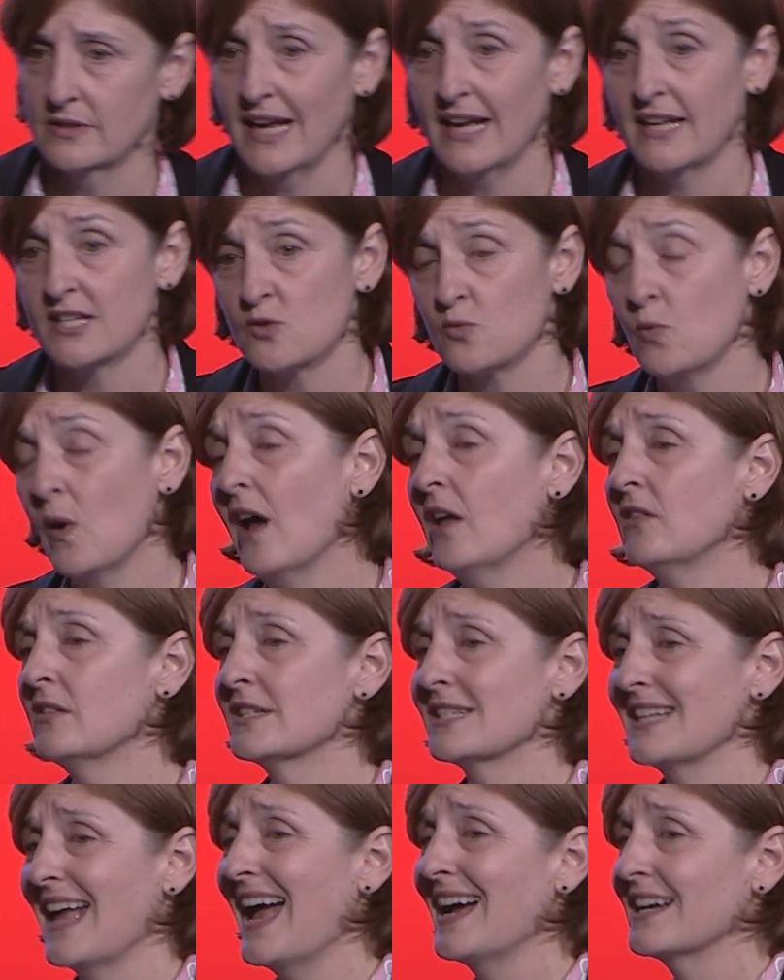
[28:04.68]
as well
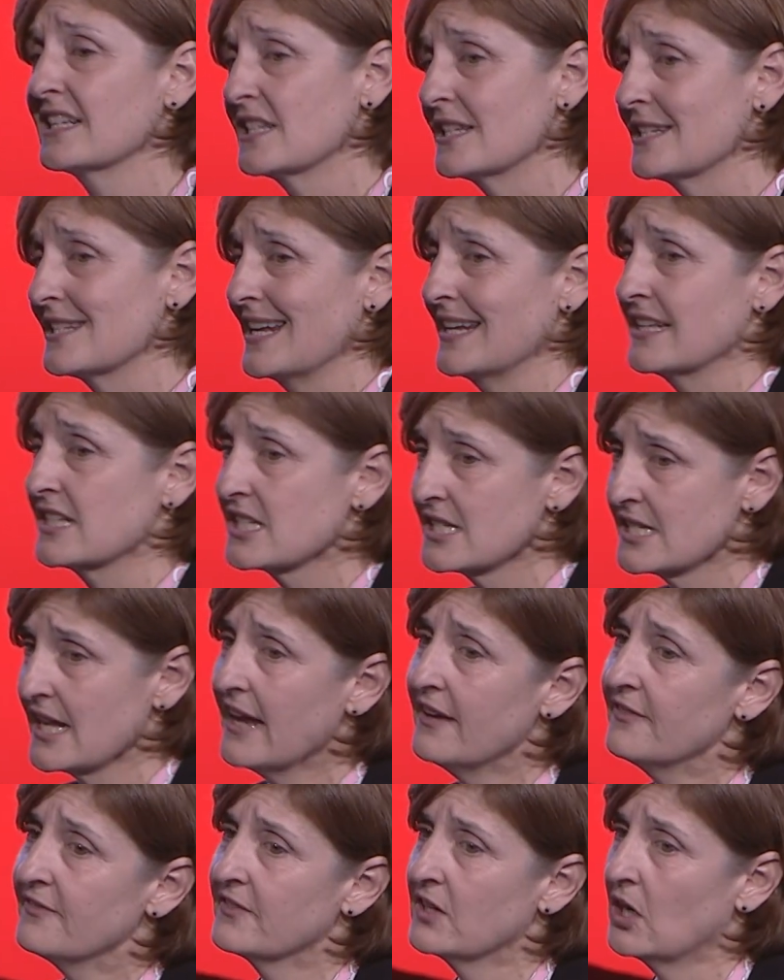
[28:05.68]
as acts as a
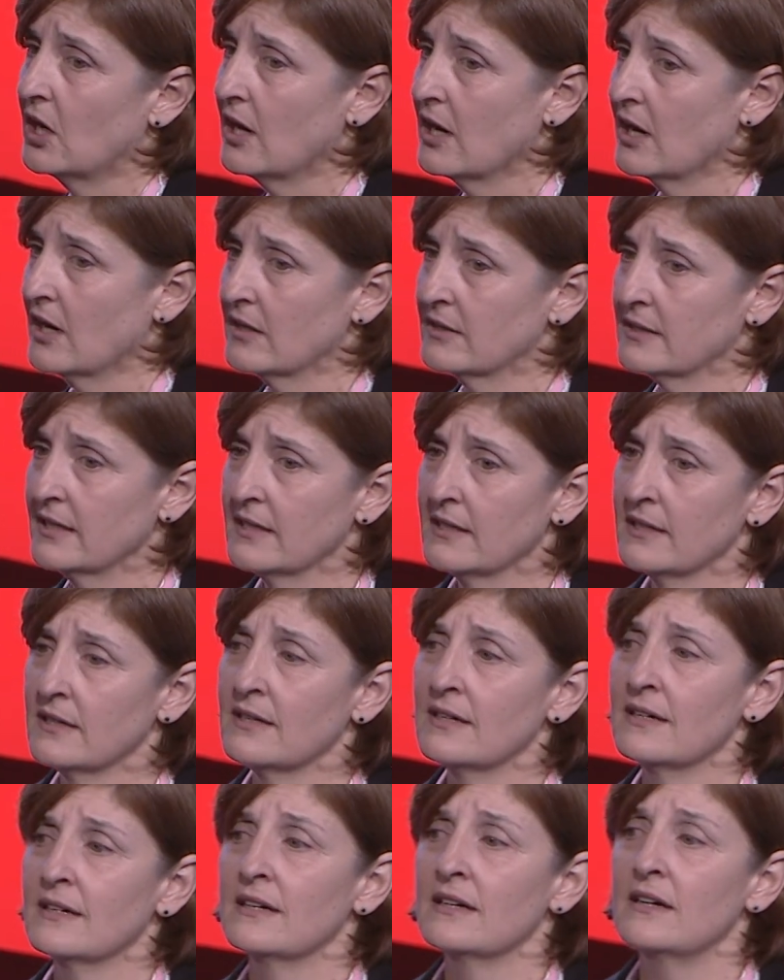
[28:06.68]
safeguard
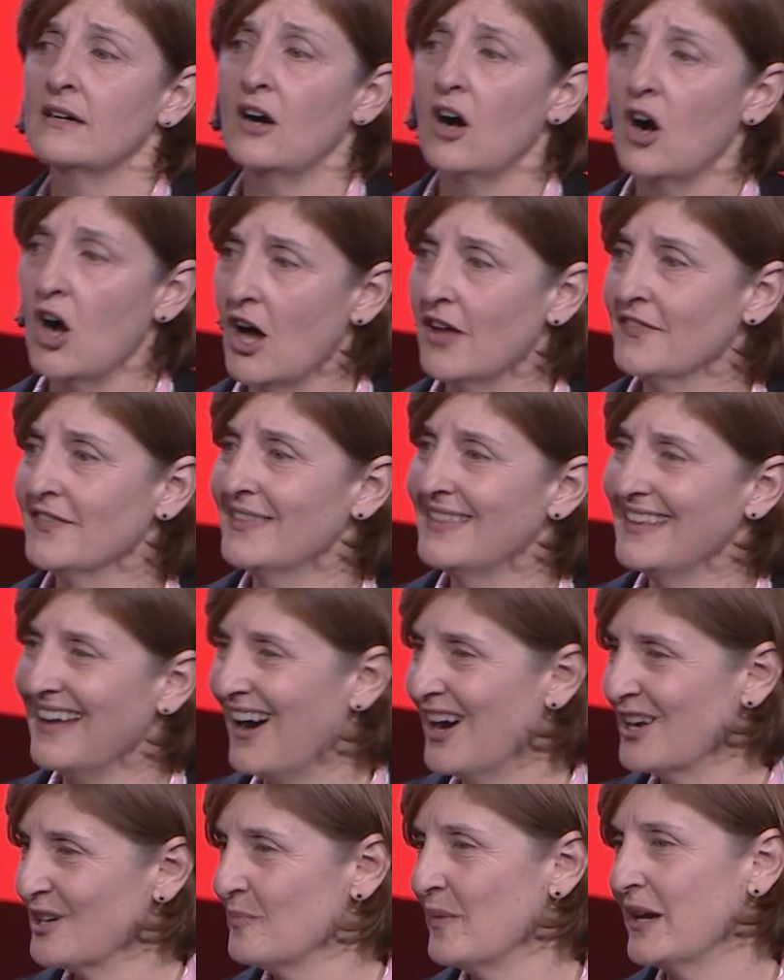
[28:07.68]
on the
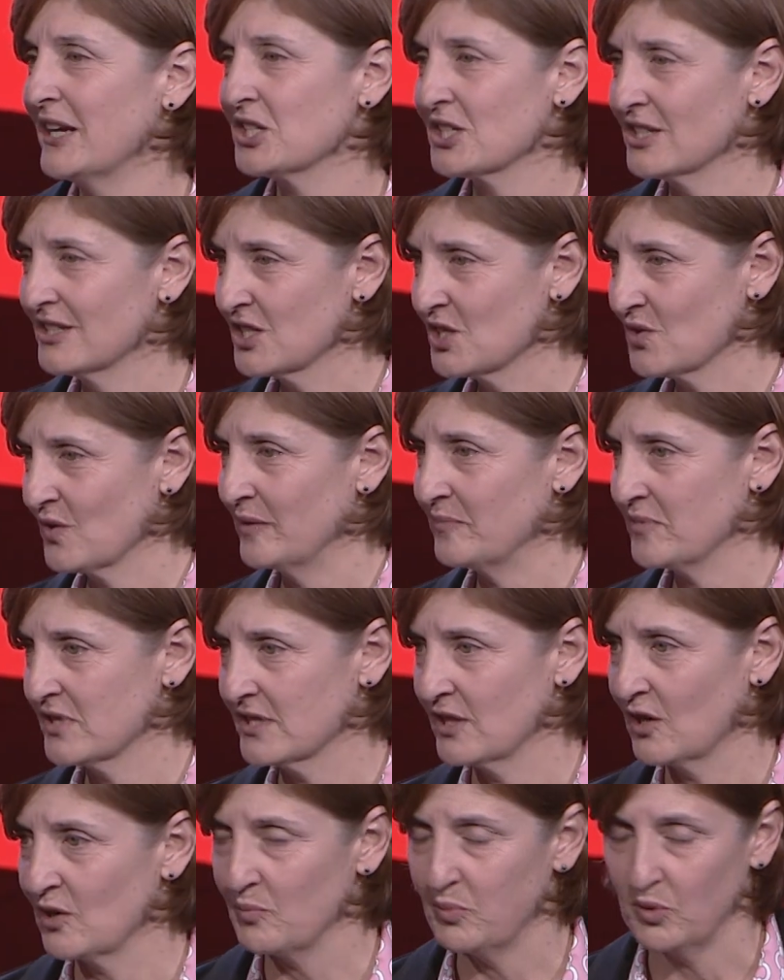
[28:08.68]
automation scripts
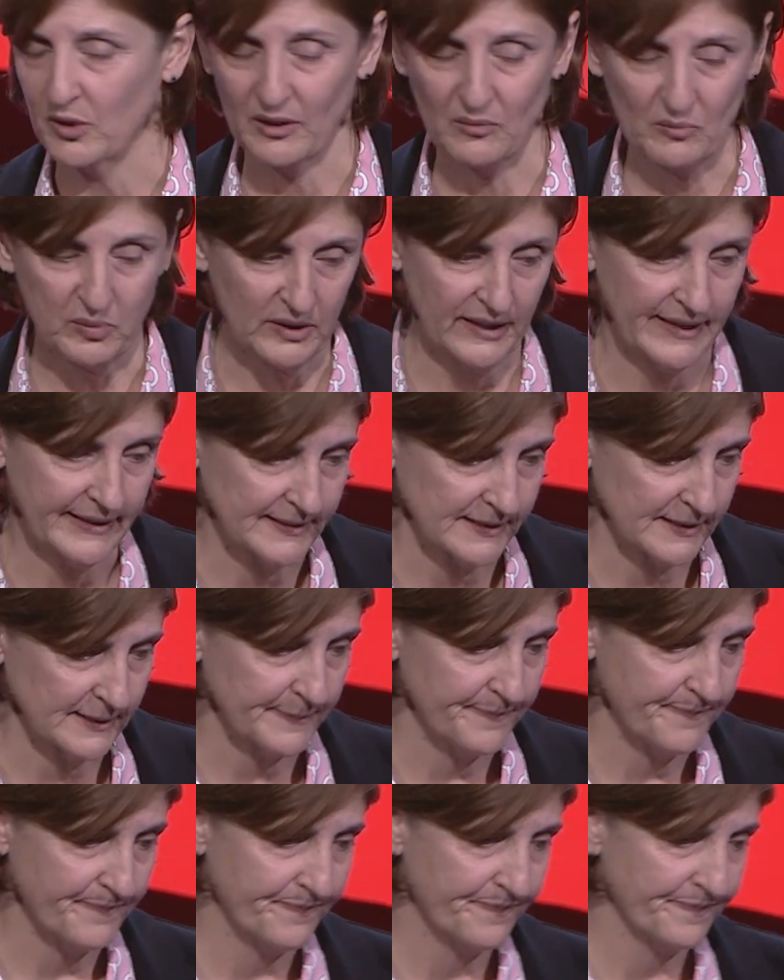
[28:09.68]
that are put in place.
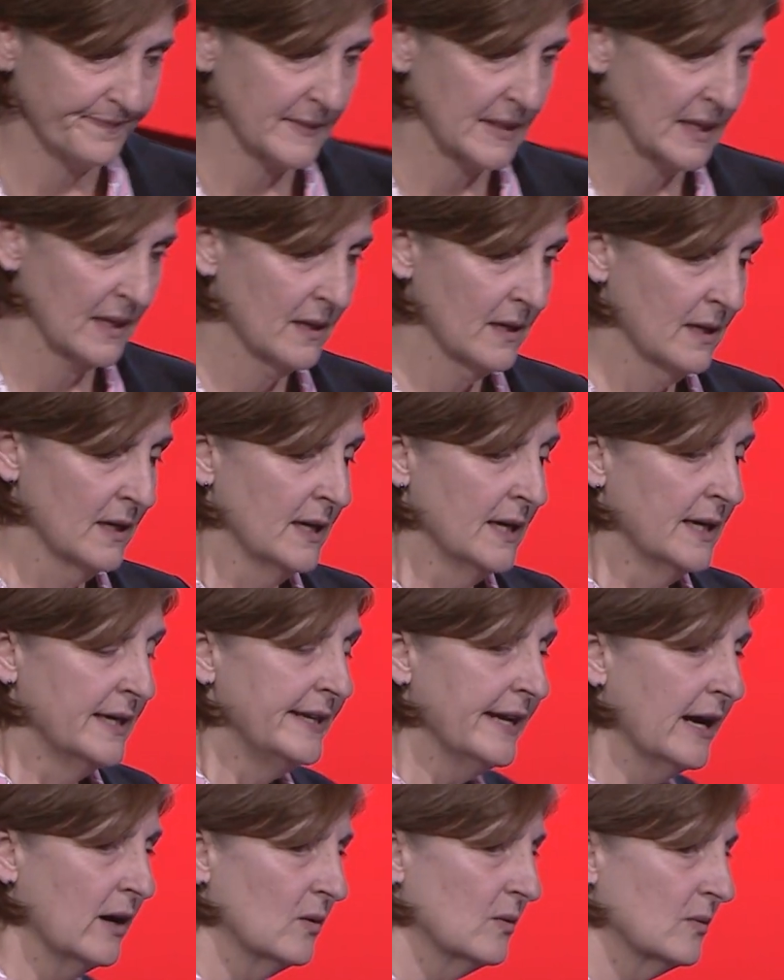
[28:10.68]

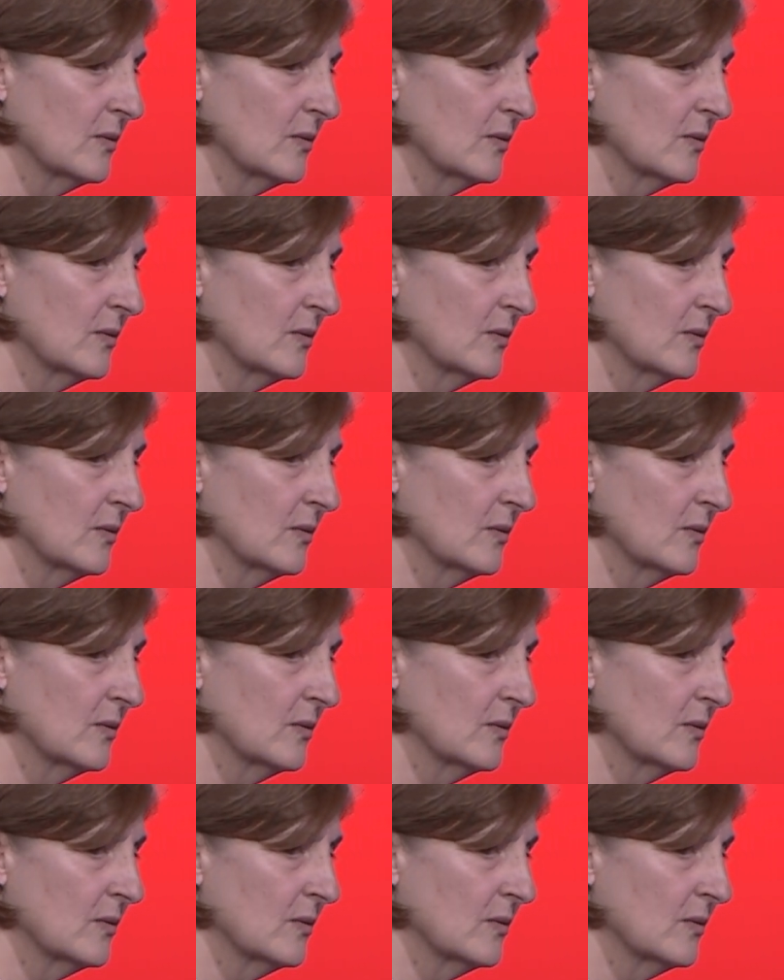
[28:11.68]
Now,